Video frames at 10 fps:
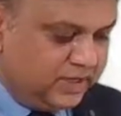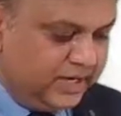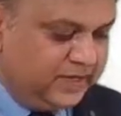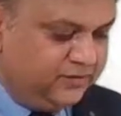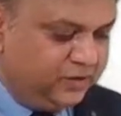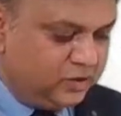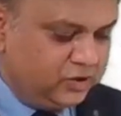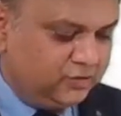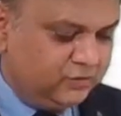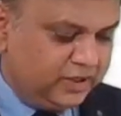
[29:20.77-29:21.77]
And if at all
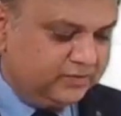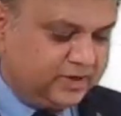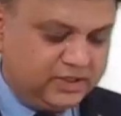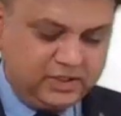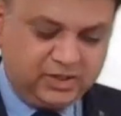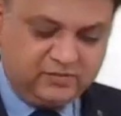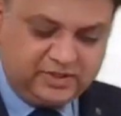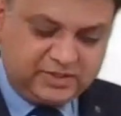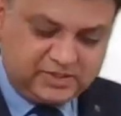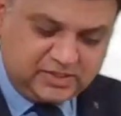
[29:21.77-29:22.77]
you would have continued with
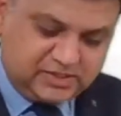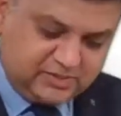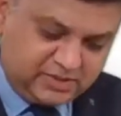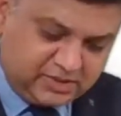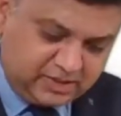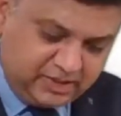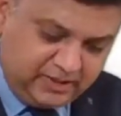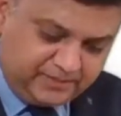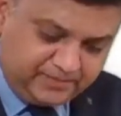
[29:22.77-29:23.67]
existing machinery,